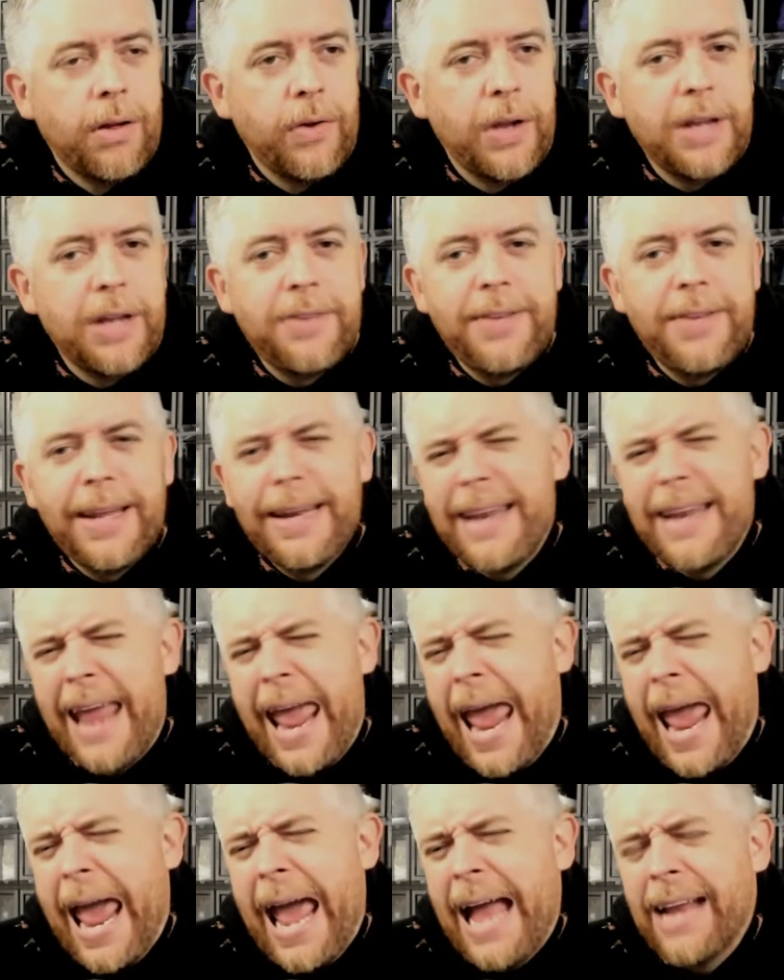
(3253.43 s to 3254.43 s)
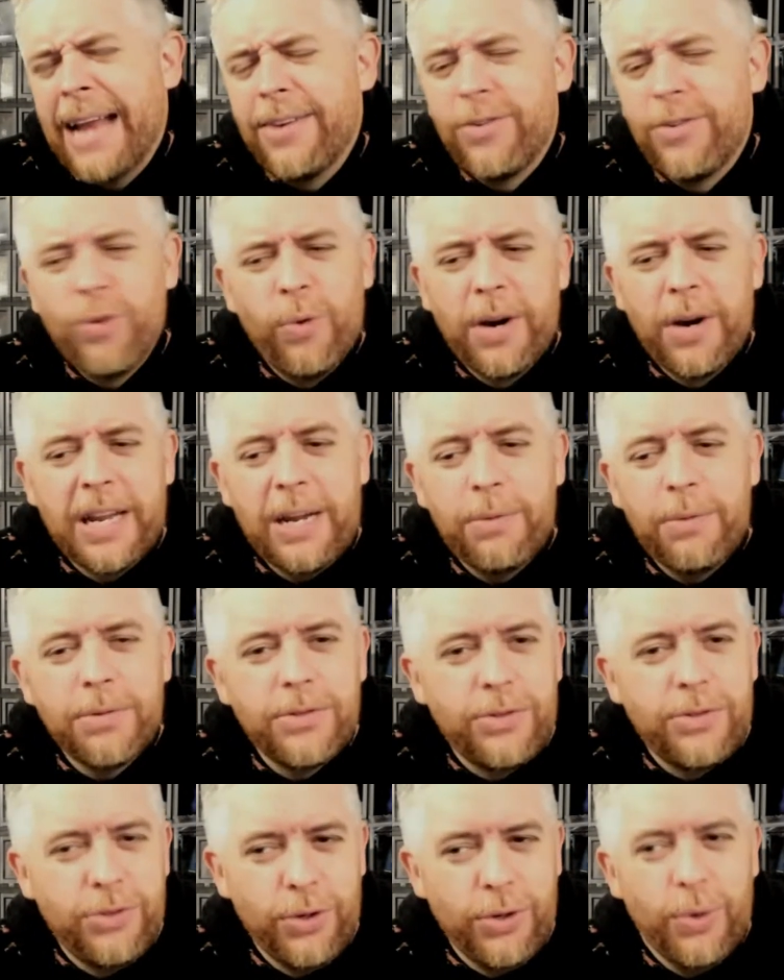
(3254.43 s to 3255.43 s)
didn't add to what he
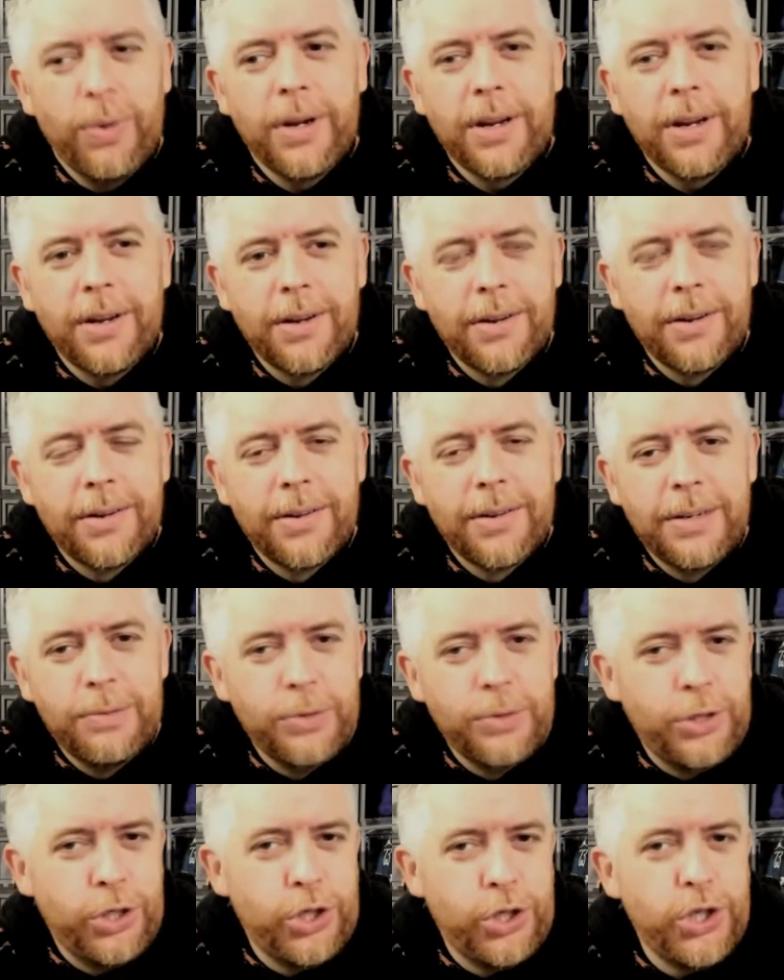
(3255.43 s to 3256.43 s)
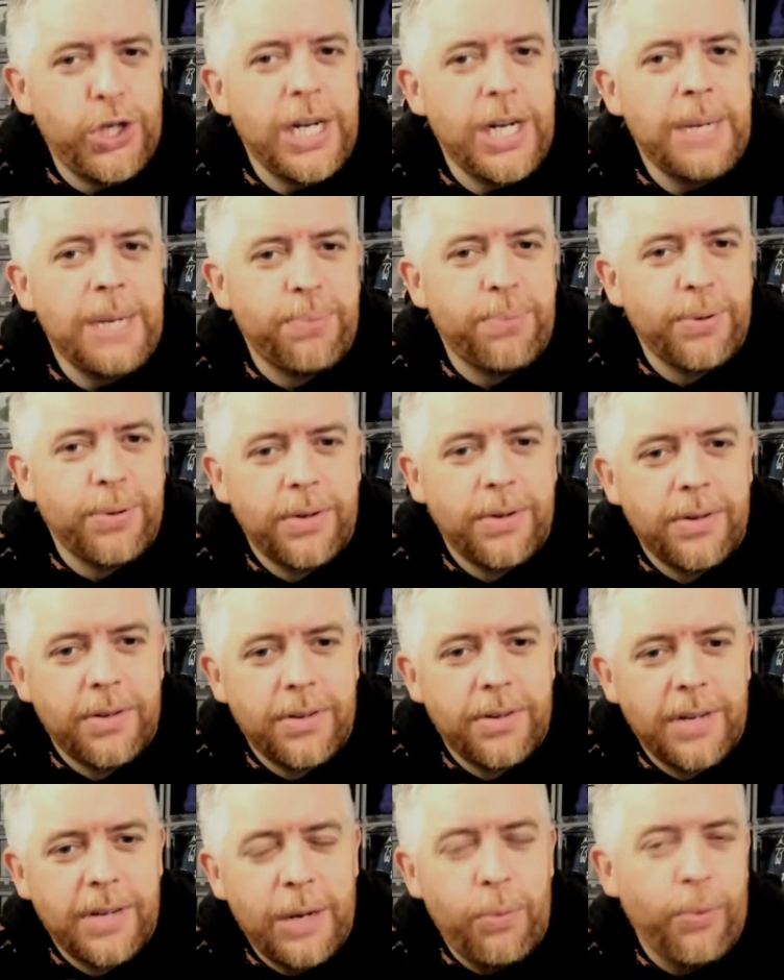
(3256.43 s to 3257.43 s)
was doing. It was cheap.
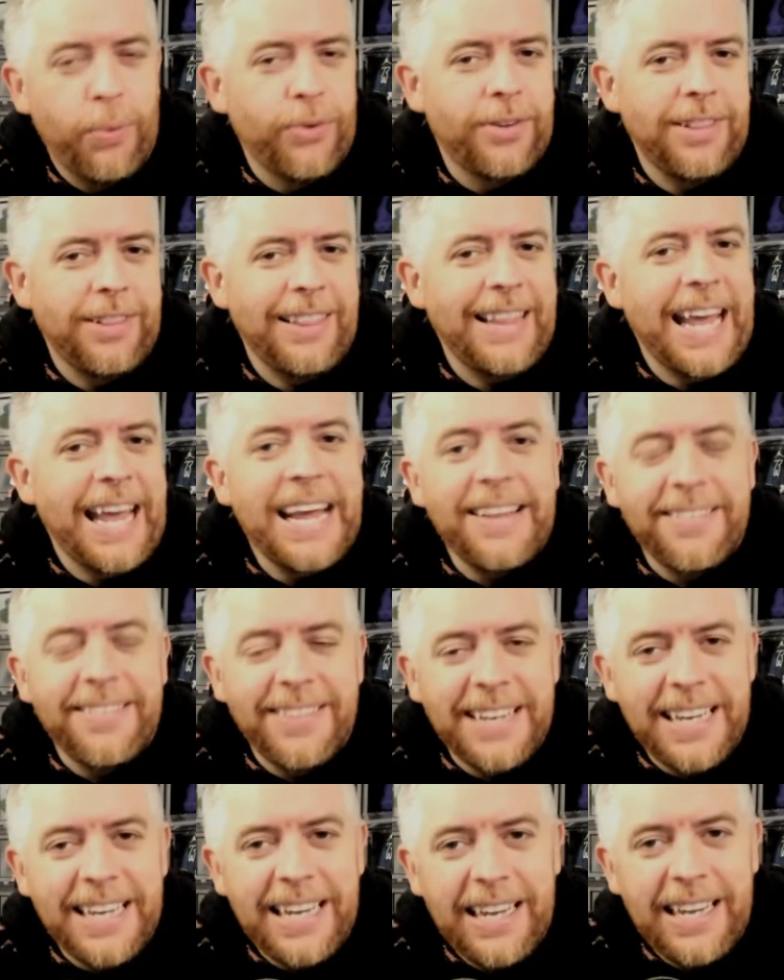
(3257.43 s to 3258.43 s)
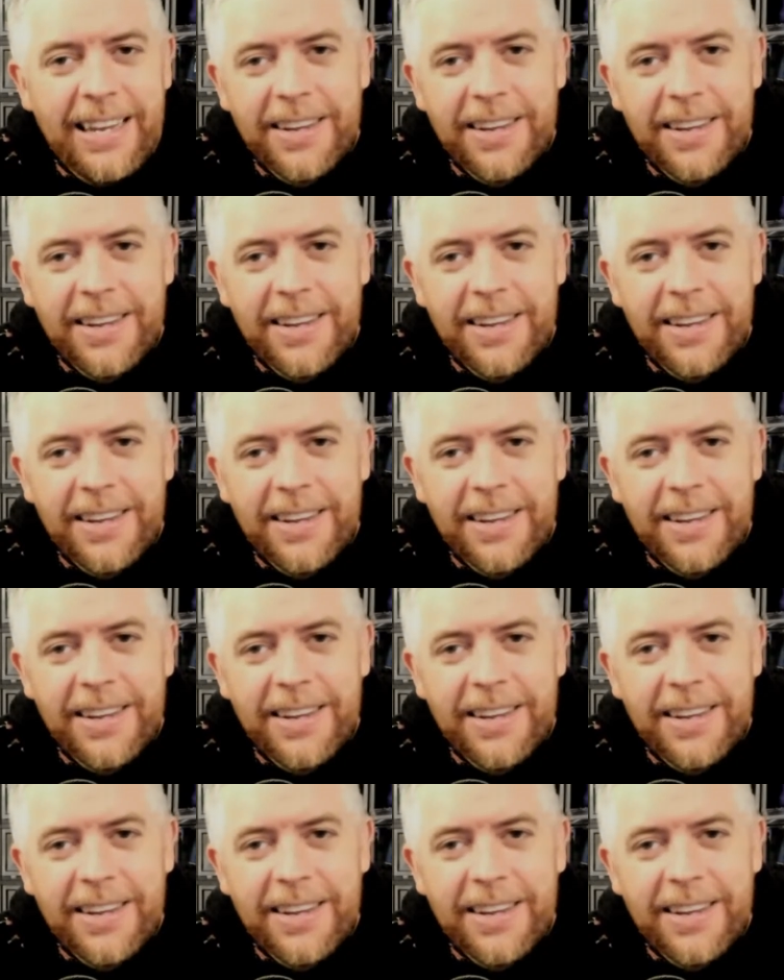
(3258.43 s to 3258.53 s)
It was lazy.